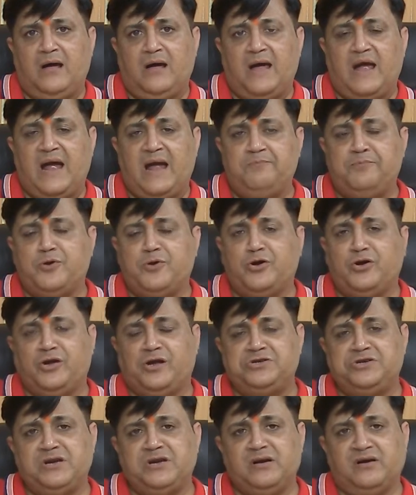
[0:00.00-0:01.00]
and
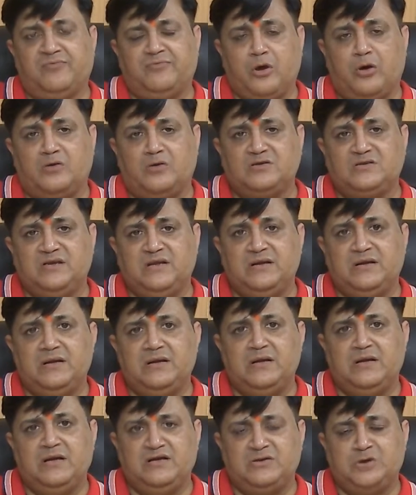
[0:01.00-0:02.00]
production of toxin
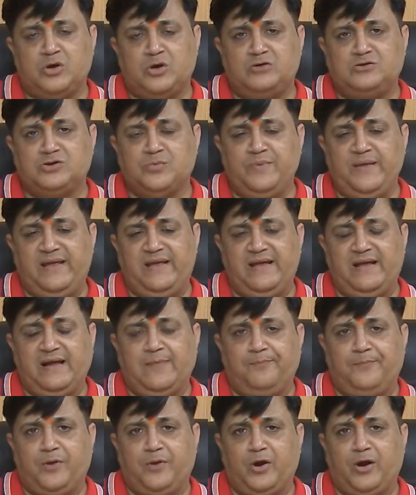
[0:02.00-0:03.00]
is also being
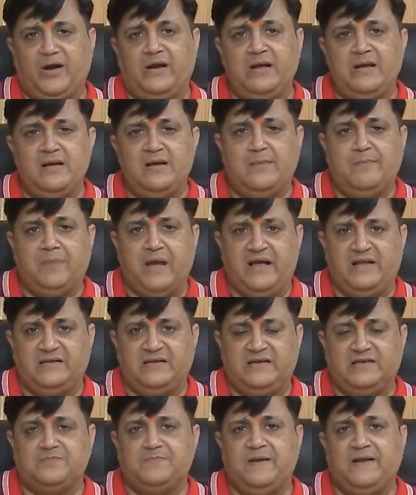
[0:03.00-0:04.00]
employed by
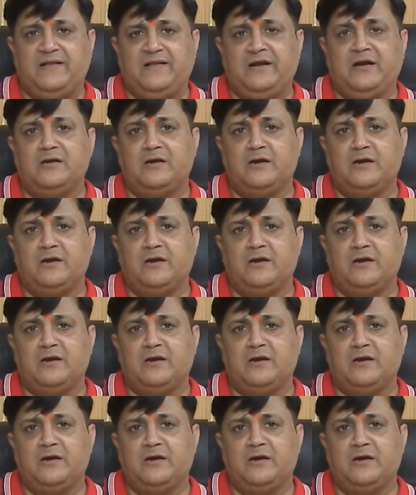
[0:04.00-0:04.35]
this method,